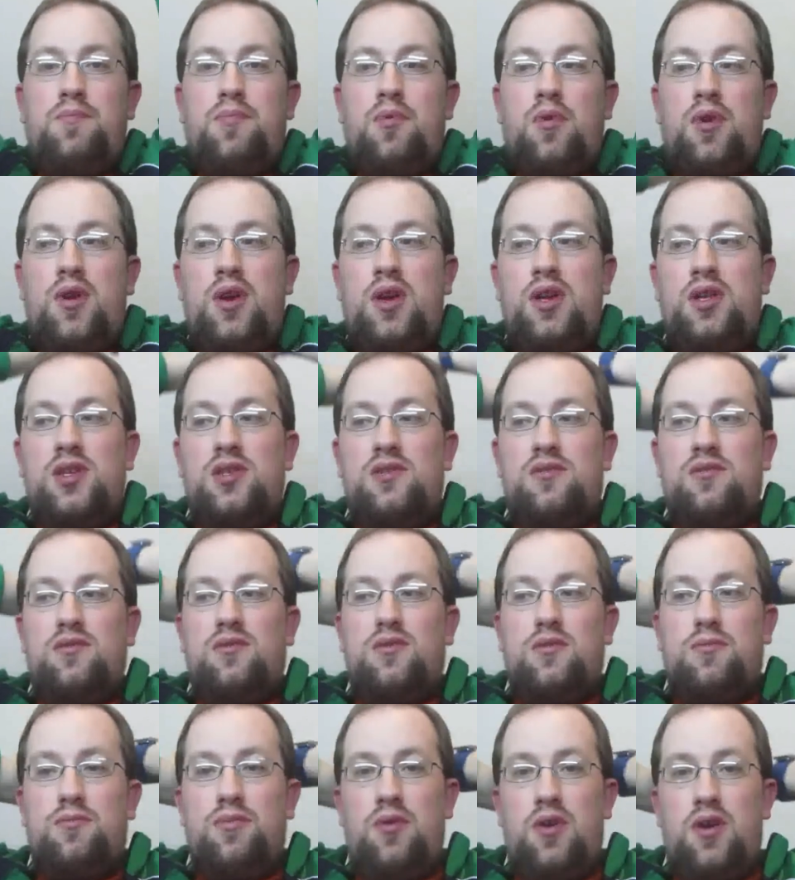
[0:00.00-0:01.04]

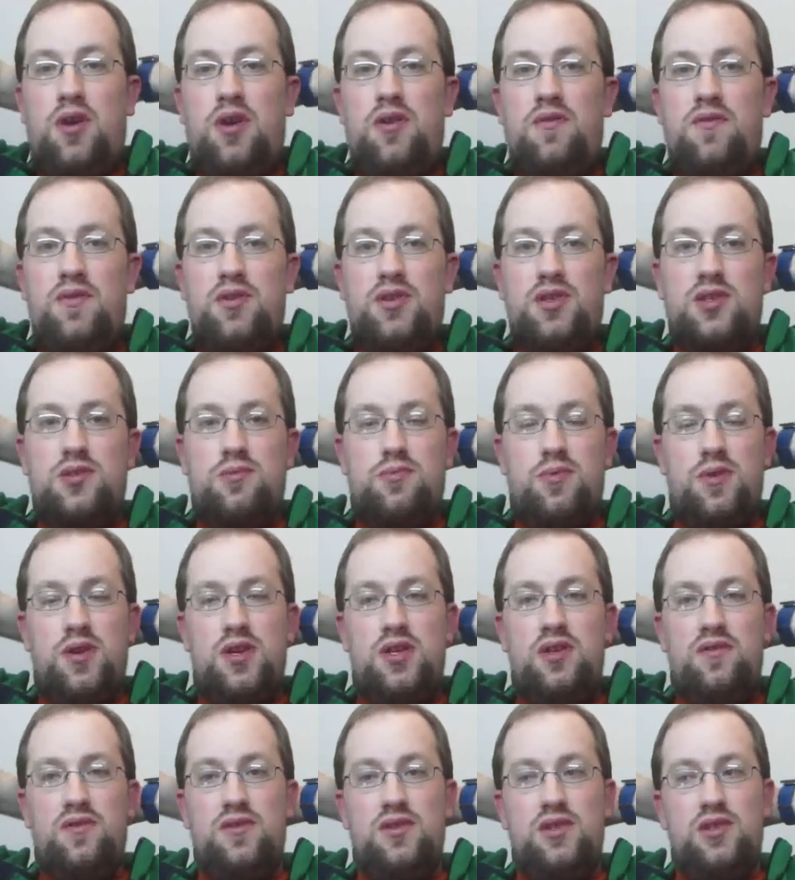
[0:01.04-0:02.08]
brawn versus
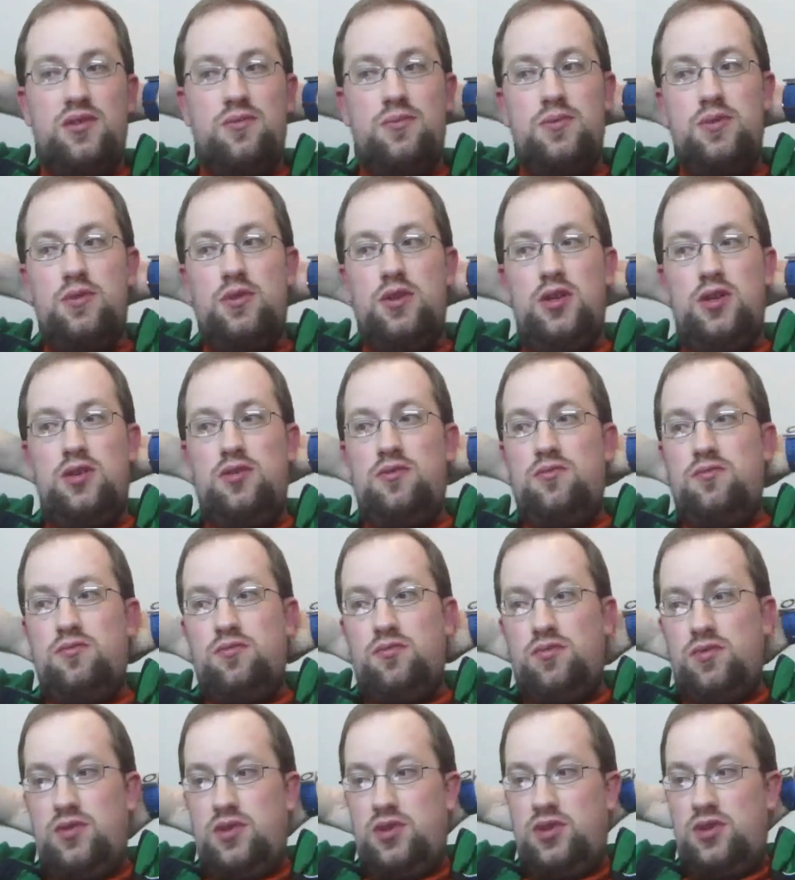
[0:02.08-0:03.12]
brains versus beauty.
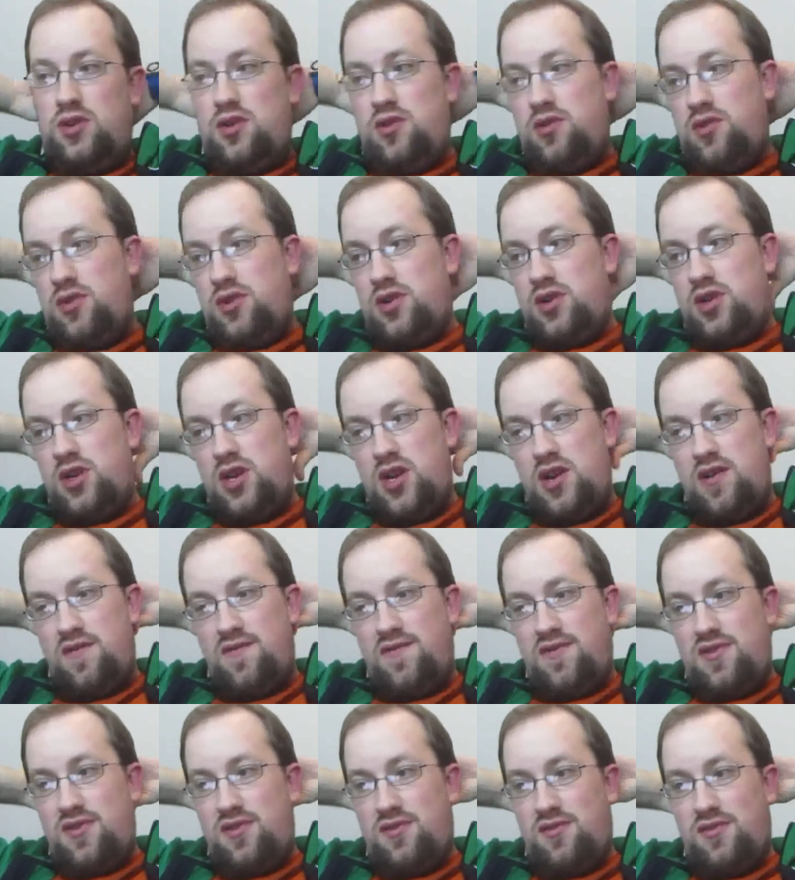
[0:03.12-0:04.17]
So they're going to have
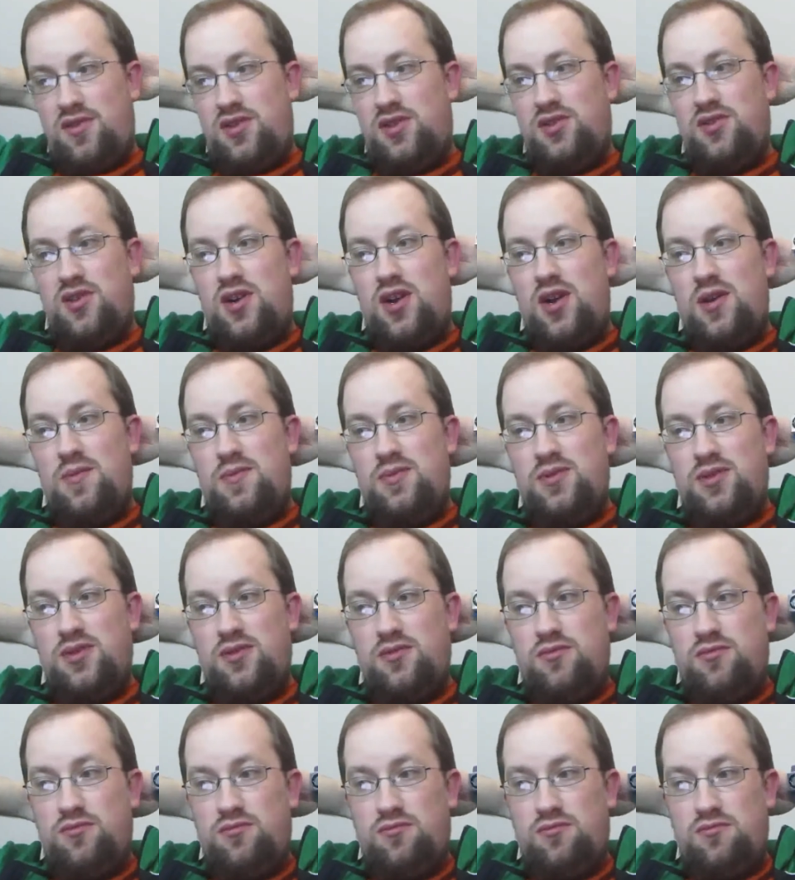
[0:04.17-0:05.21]
three tribes.
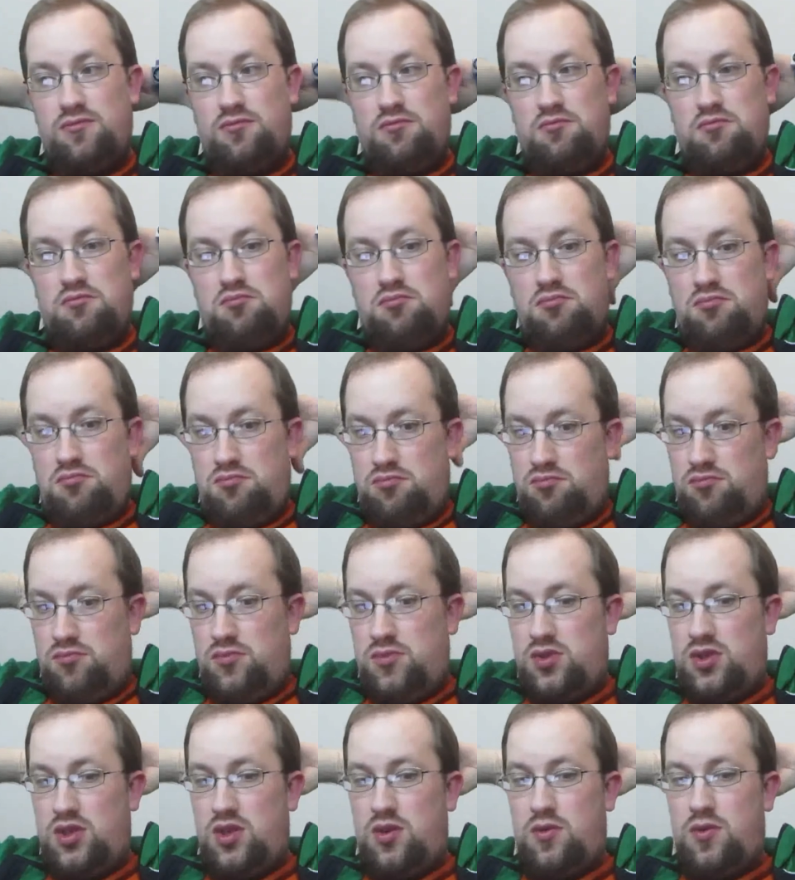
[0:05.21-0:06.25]

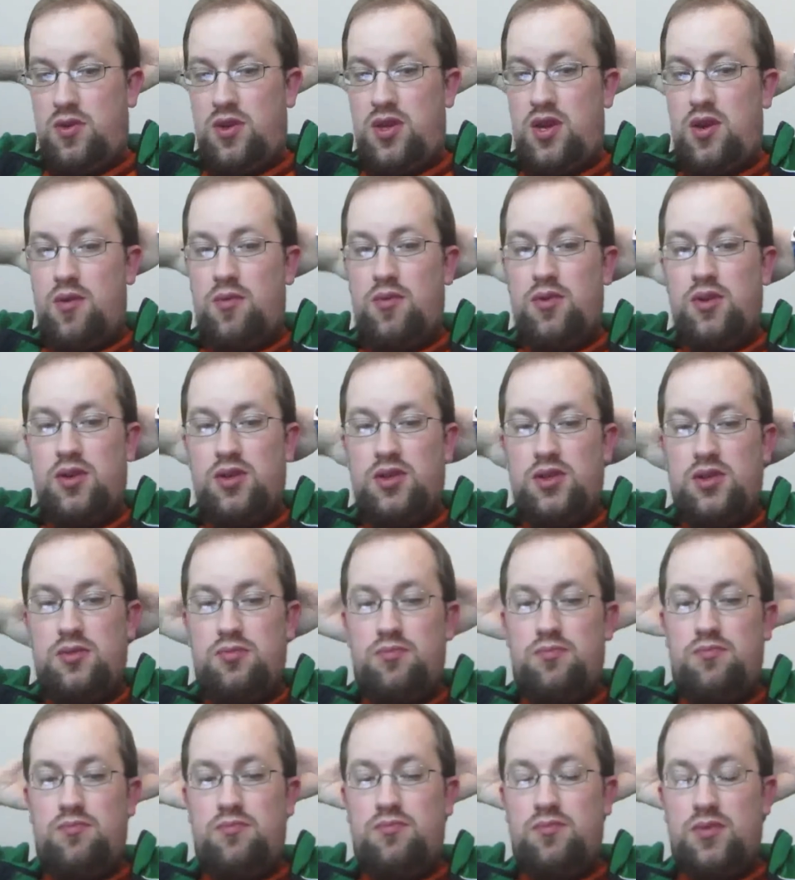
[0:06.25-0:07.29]
Say, well, that works.
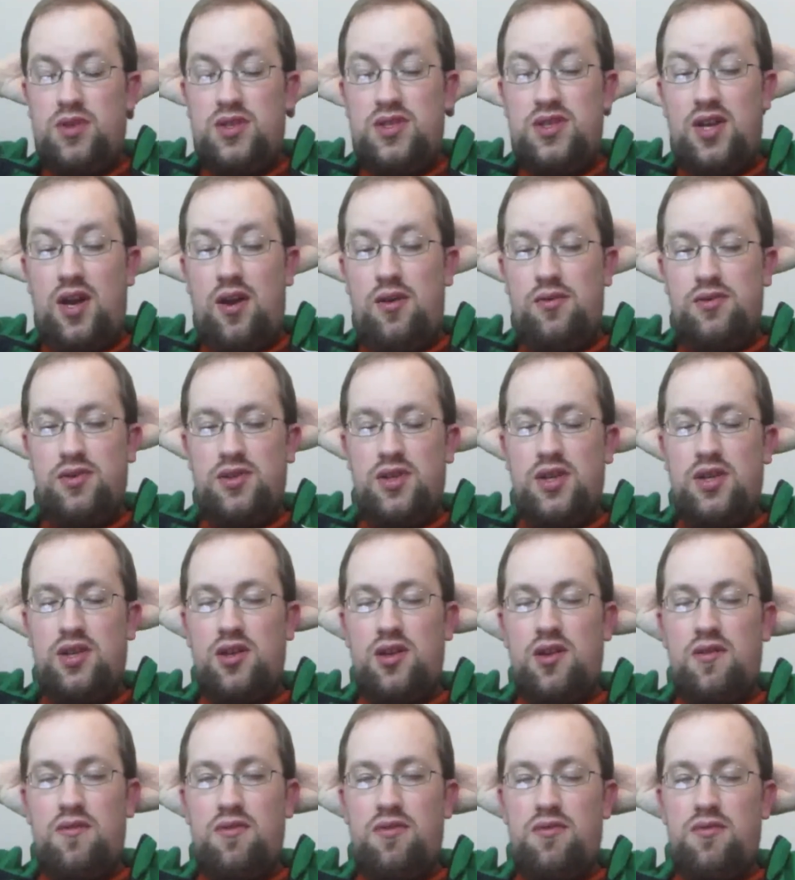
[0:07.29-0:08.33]
It sounds like they're
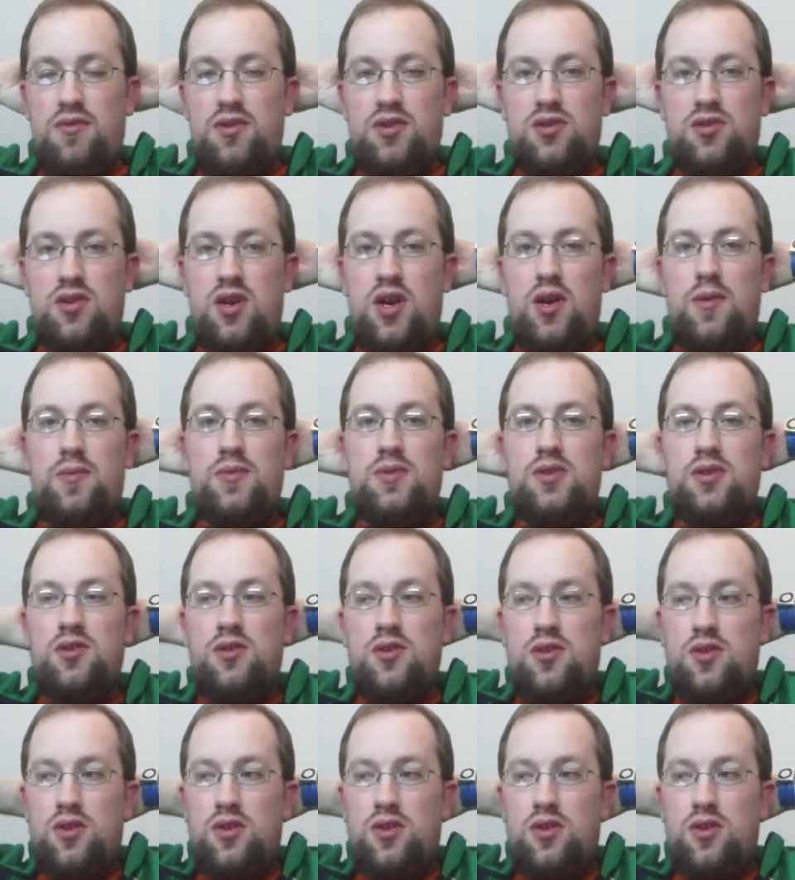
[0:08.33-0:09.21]
going to have three tribes.